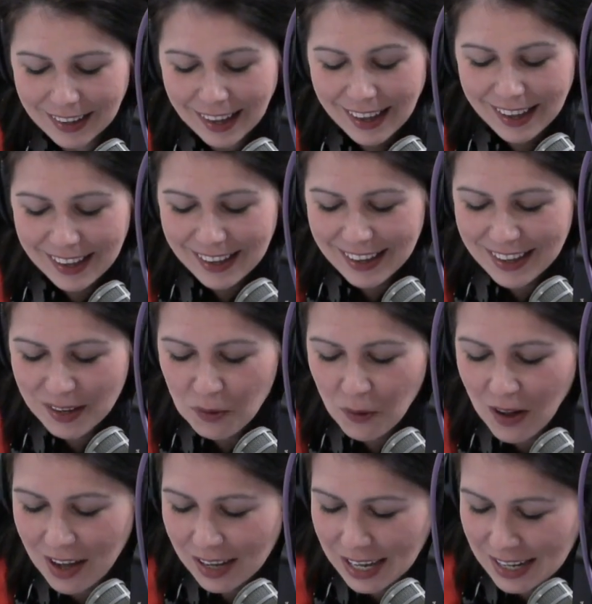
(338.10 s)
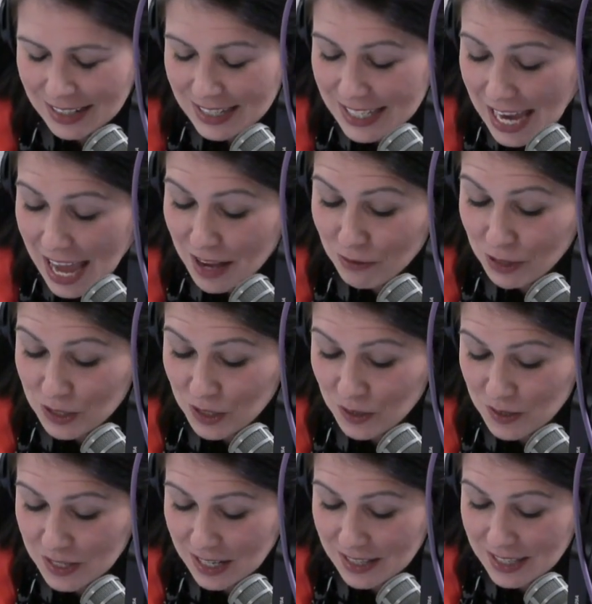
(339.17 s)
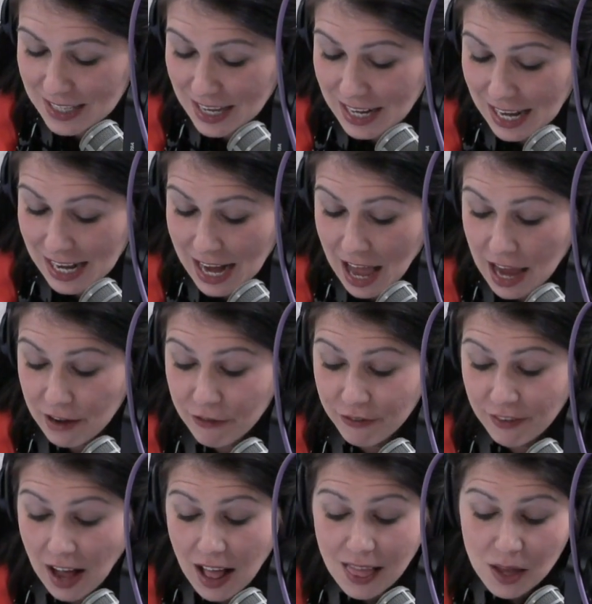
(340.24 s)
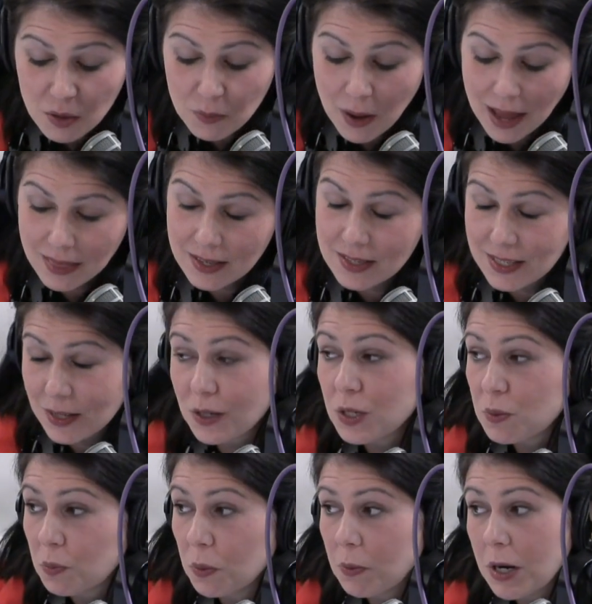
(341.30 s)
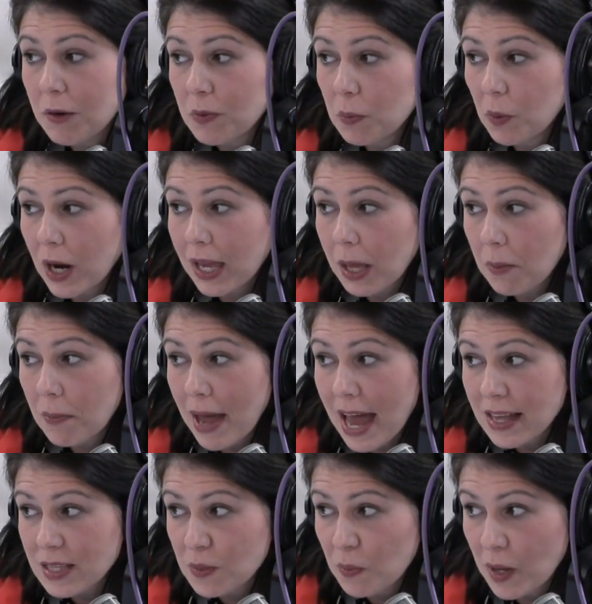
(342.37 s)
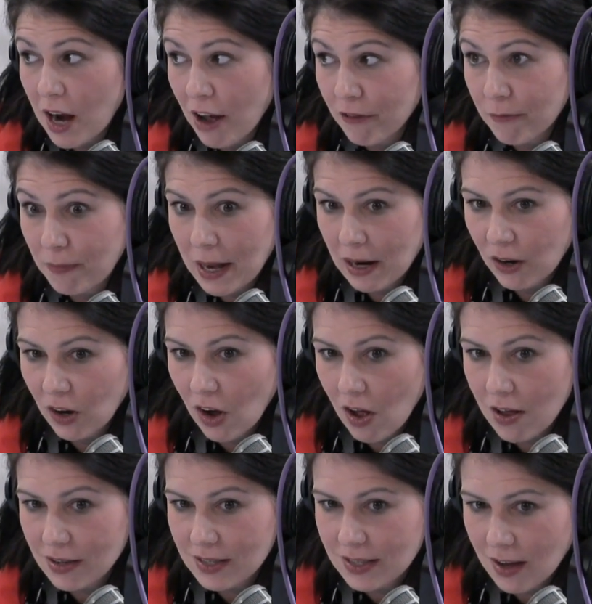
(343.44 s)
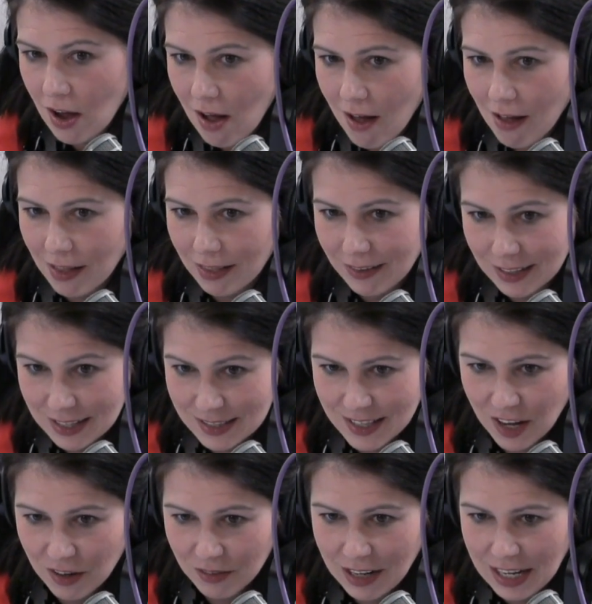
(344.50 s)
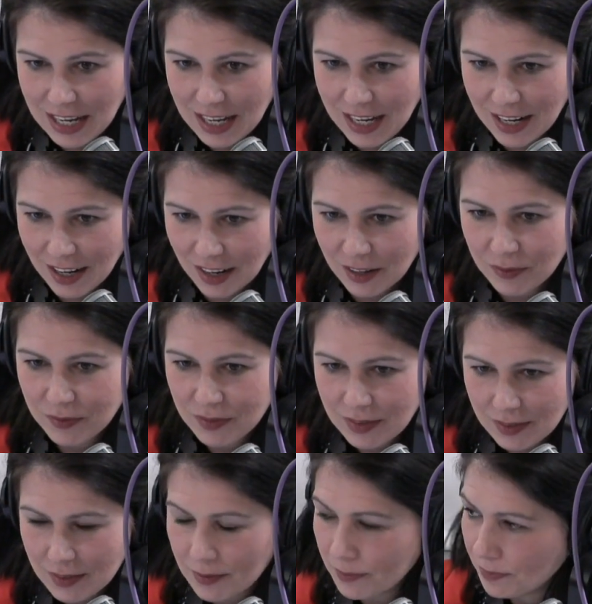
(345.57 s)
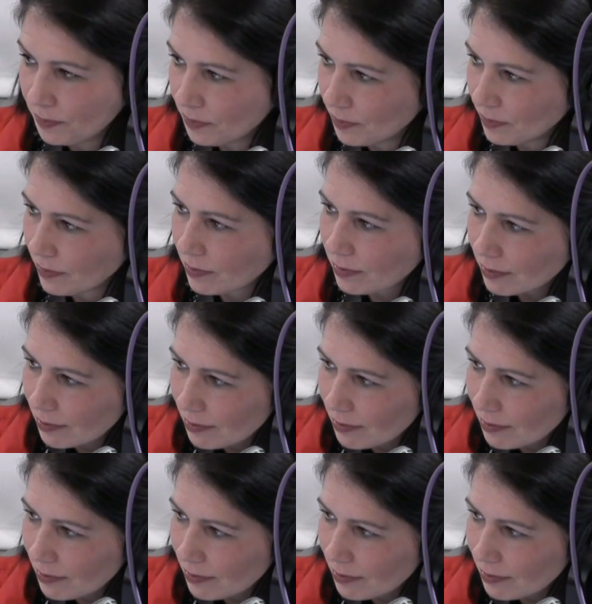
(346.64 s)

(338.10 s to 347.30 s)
Uh, Walking Dead returns on Sunday night, followed by the series premiere of the Breaking Bad spinoff, Better Call Saul. It's I'll tune already into here. that. Looking forward try to it. it.